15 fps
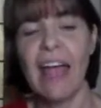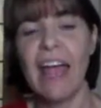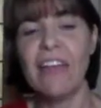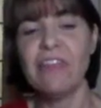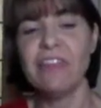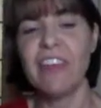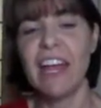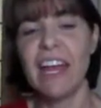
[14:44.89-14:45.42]

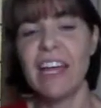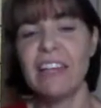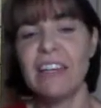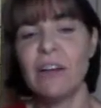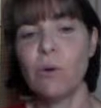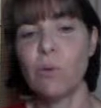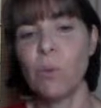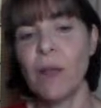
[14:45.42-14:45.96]
And
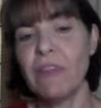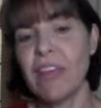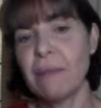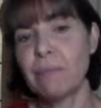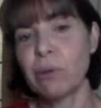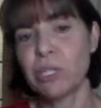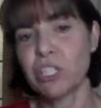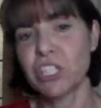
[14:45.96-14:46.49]
then when
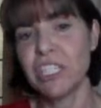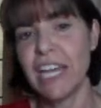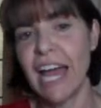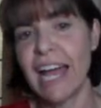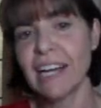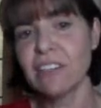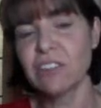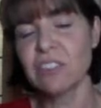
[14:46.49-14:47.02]
they push
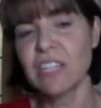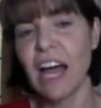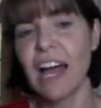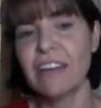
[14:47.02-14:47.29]
next,